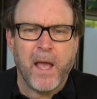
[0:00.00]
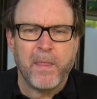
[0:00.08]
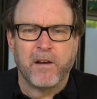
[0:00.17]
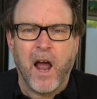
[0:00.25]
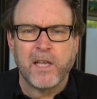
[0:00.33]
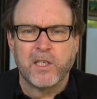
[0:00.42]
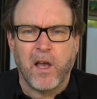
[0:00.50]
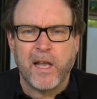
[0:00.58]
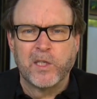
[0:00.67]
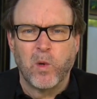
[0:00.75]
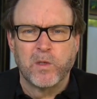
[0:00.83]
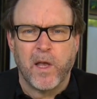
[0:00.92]
There are
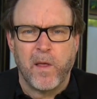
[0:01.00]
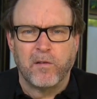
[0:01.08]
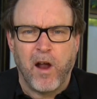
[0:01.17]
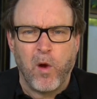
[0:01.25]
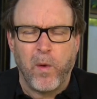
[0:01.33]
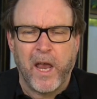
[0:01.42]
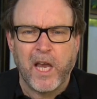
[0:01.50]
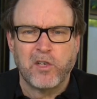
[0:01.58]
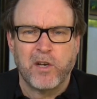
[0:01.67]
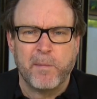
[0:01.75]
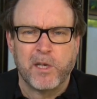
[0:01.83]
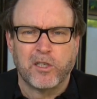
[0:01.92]
signs also that right-wing
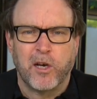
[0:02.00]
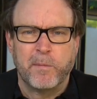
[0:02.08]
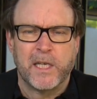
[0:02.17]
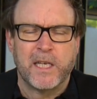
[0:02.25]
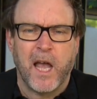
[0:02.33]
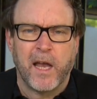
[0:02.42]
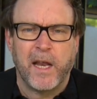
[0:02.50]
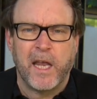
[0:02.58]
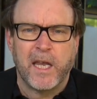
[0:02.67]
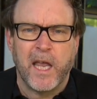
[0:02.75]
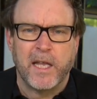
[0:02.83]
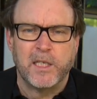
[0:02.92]
extremist groups are
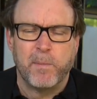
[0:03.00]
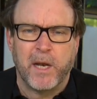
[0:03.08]
targeting kids,